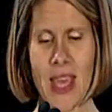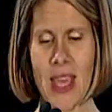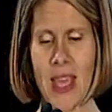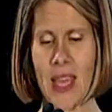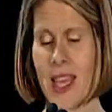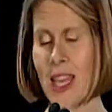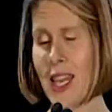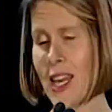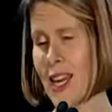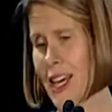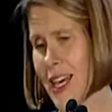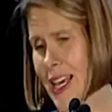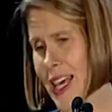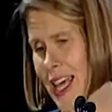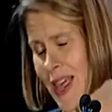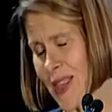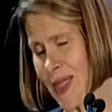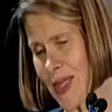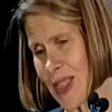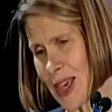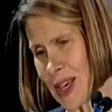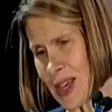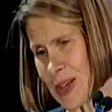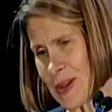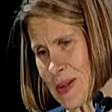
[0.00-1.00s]
Katie, I can't
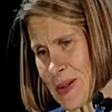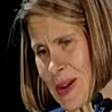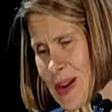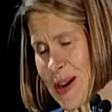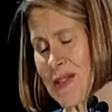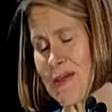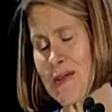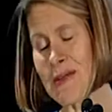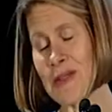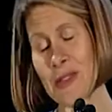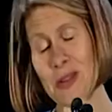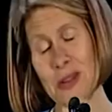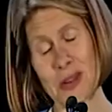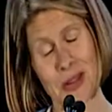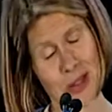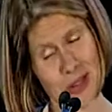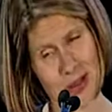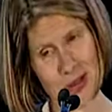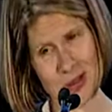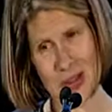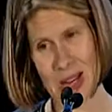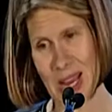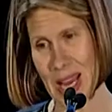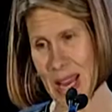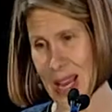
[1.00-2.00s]
thank you enough for
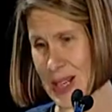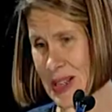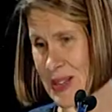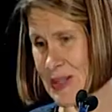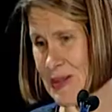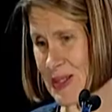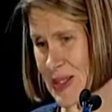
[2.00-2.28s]
your candid